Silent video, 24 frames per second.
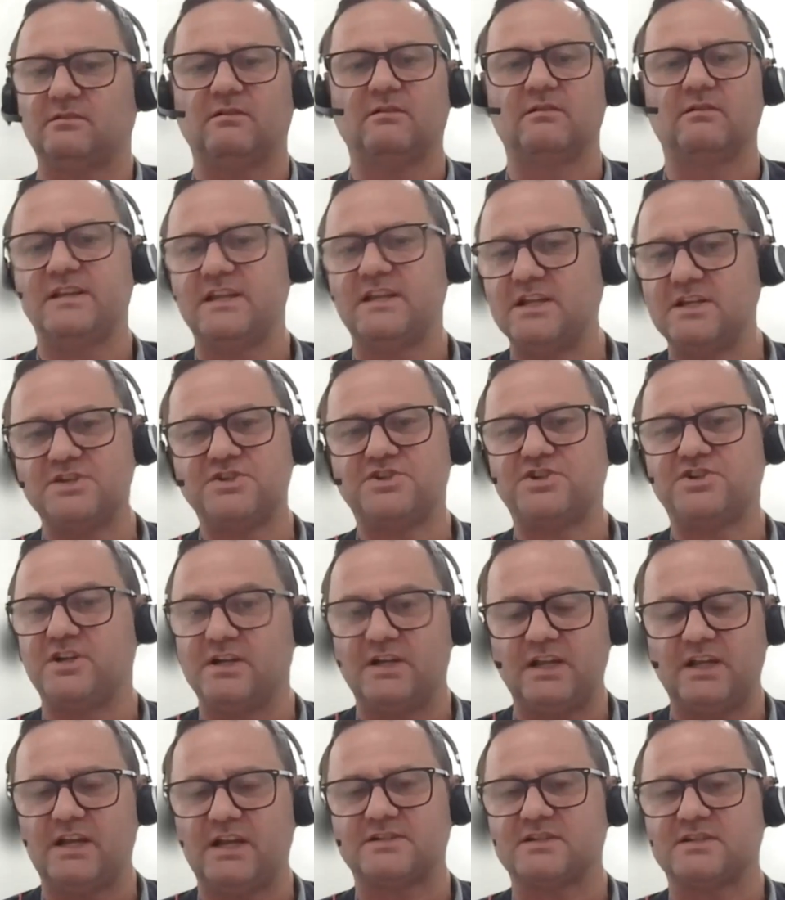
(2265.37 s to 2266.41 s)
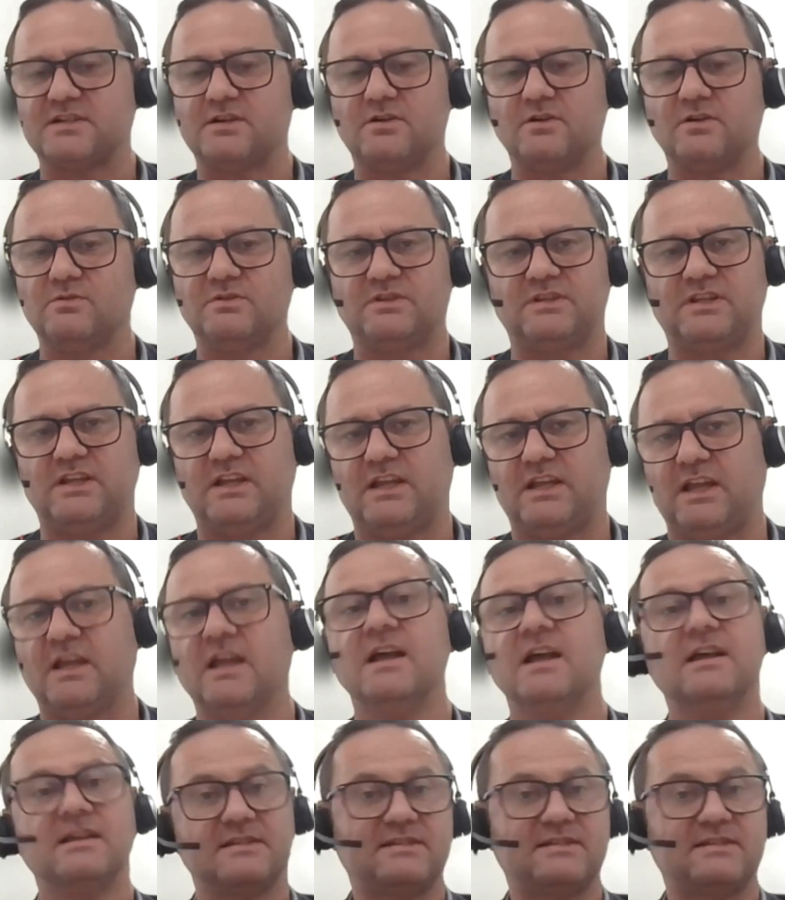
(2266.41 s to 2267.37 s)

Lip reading: engineers and OT